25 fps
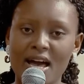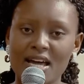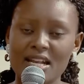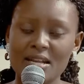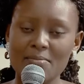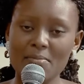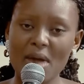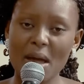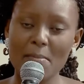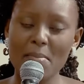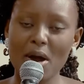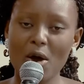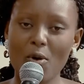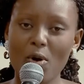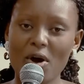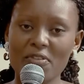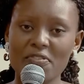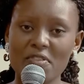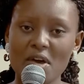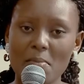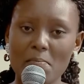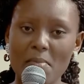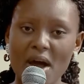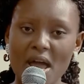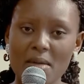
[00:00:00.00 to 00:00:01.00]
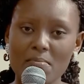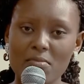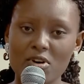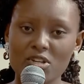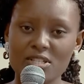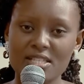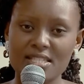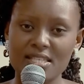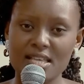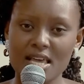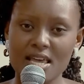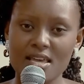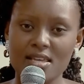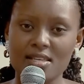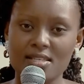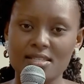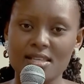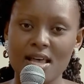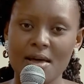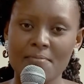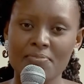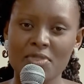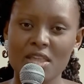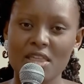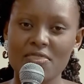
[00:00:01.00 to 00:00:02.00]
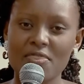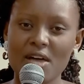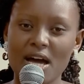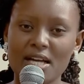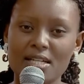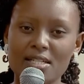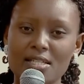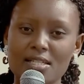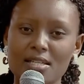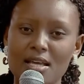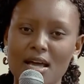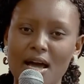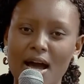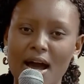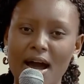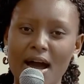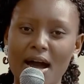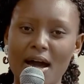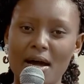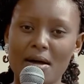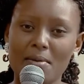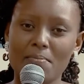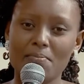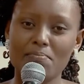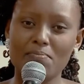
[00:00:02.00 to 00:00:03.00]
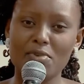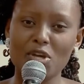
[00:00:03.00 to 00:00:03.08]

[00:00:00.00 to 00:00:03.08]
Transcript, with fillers: Remember what the Bible says that uh,